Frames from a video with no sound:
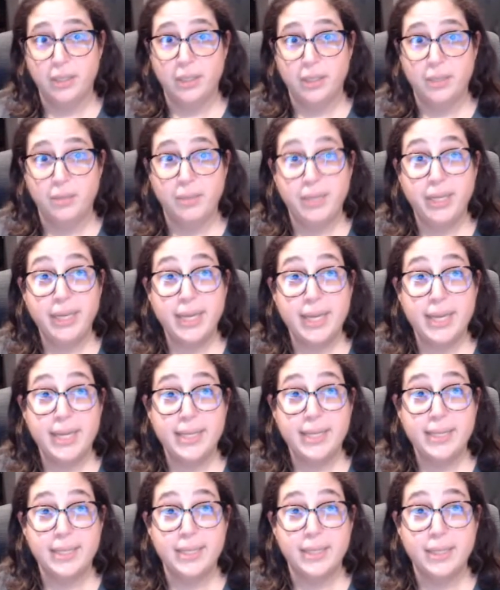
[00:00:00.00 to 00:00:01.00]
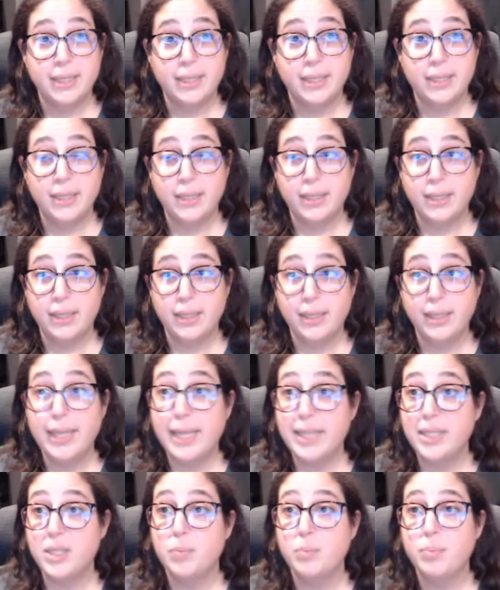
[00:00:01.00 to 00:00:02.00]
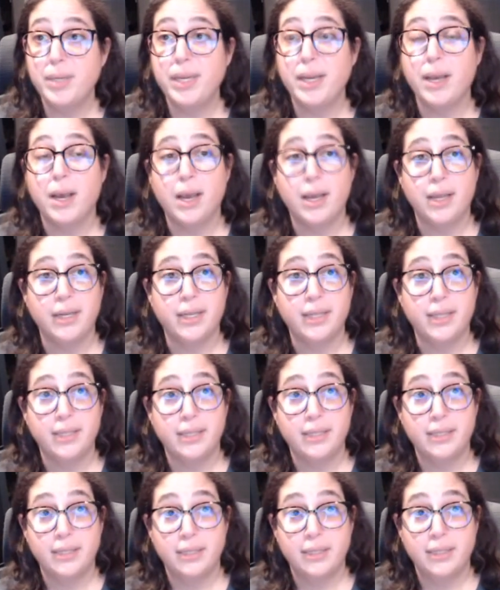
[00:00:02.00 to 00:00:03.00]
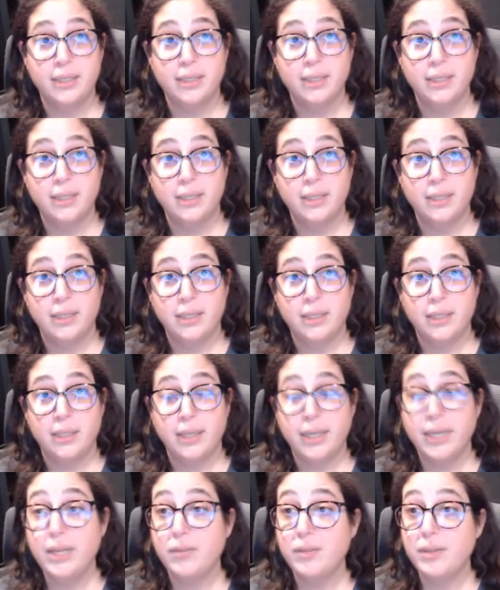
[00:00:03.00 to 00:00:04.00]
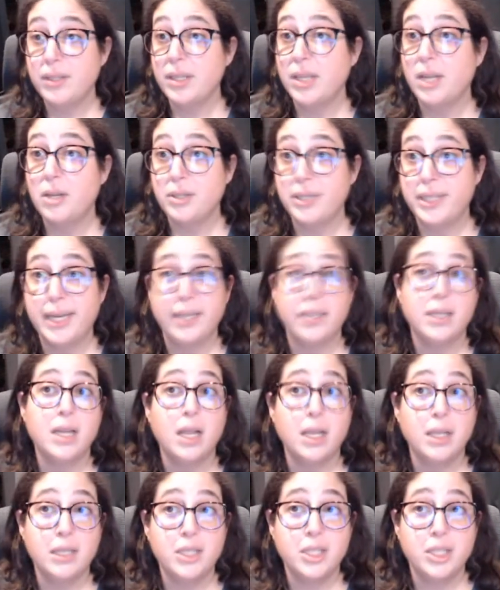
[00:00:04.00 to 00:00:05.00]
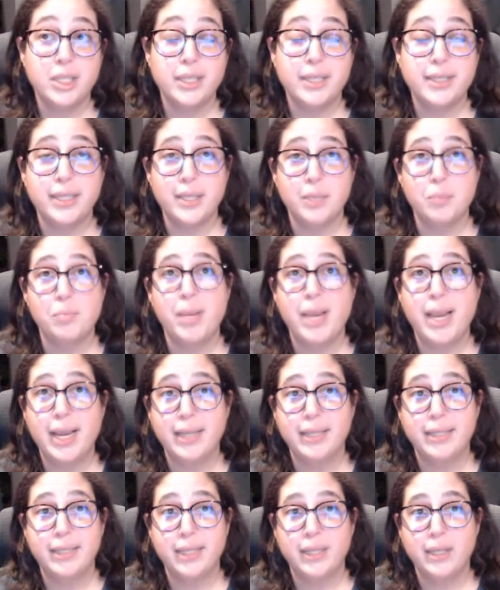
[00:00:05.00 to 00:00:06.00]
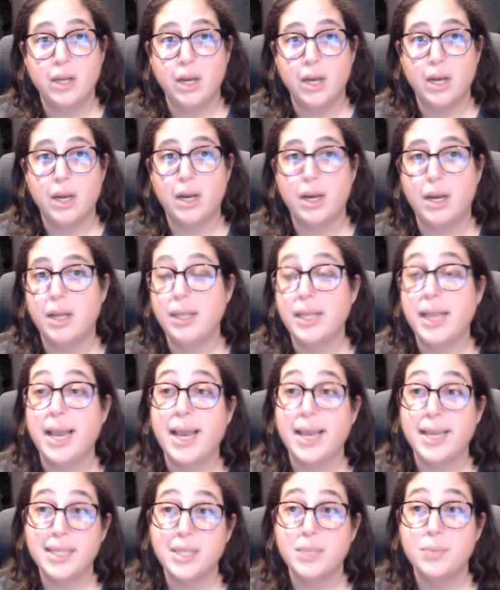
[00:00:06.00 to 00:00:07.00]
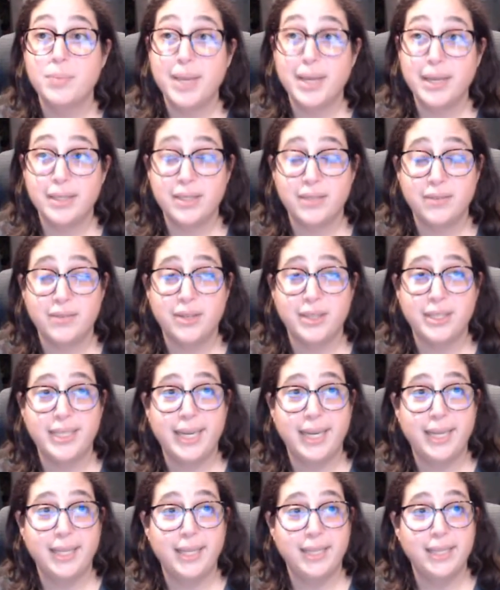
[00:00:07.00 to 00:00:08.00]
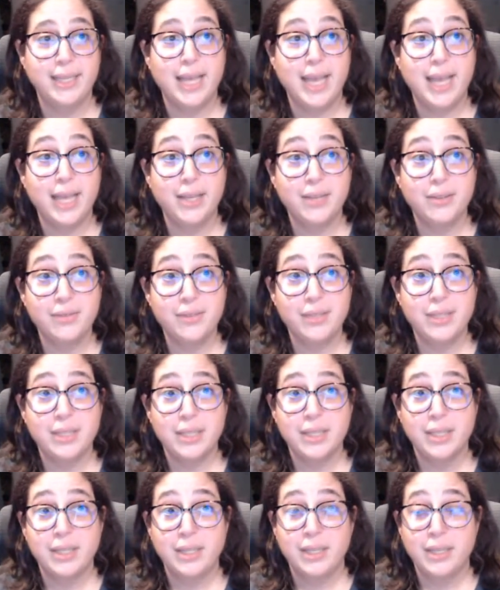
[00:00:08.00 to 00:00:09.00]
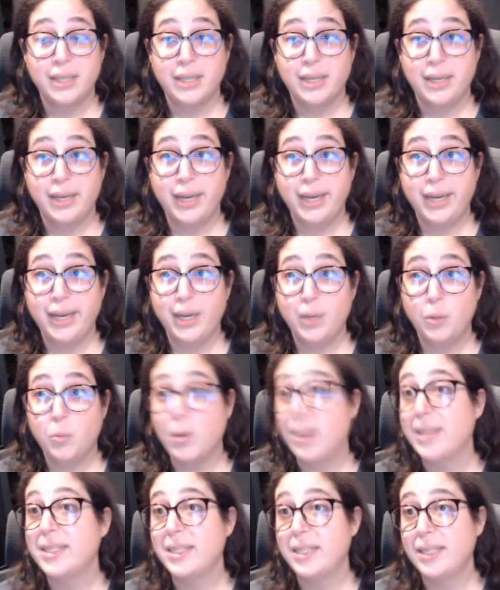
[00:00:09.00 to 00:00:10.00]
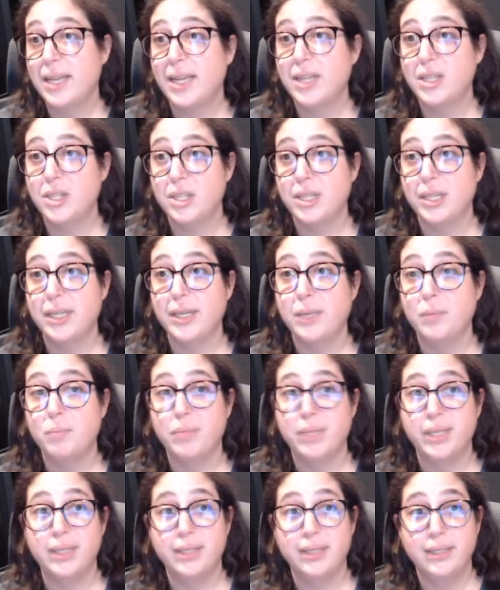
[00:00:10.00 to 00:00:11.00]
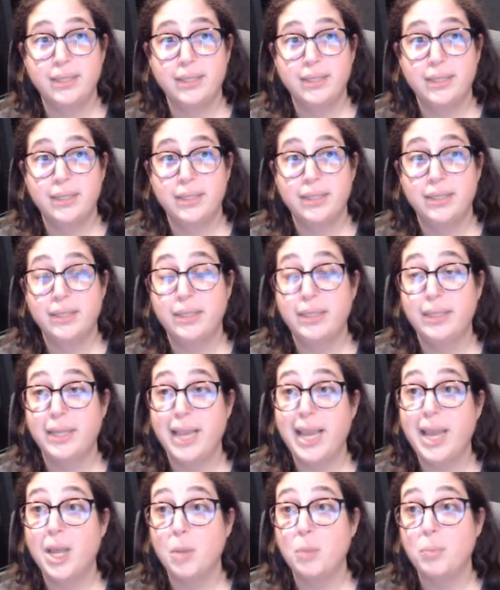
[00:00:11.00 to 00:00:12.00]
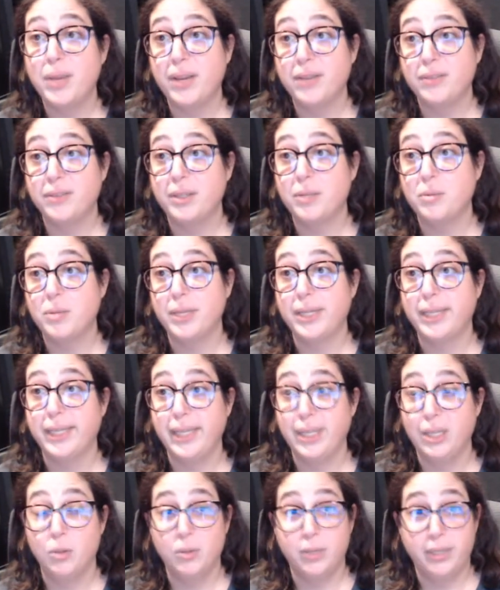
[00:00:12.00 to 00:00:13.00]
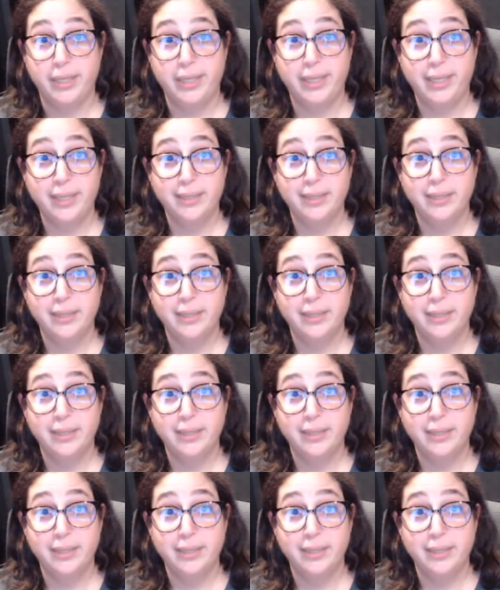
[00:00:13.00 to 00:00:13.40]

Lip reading: Because let's be honest, even though technology is impacting all aspects of our daily lives, it wasn't actually built to help everyone equally.